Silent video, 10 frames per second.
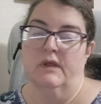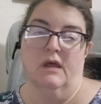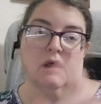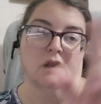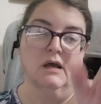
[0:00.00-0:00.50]

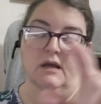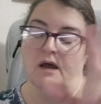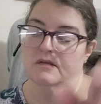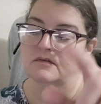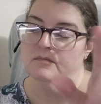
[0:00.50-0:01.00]
and I
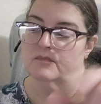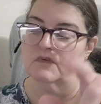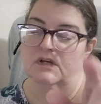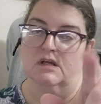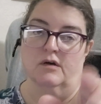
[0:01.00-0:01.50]
got some
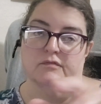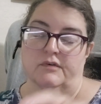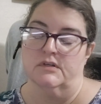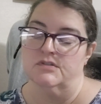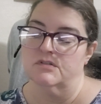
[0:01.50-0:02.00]
video
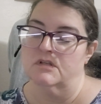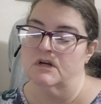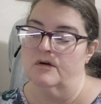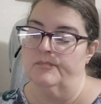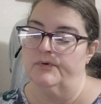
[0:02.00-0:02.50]
footage that I'll